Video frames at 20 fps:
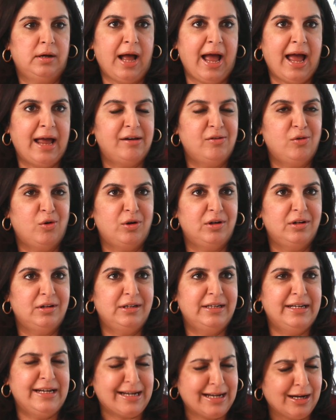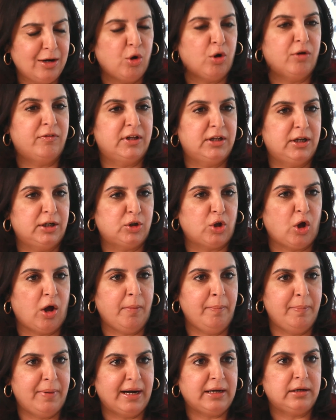and little over the
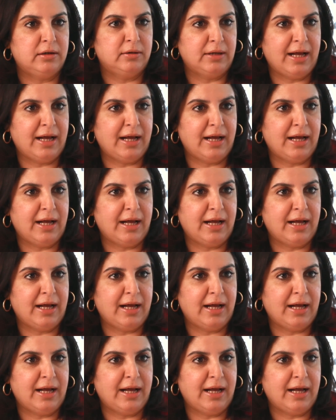top, but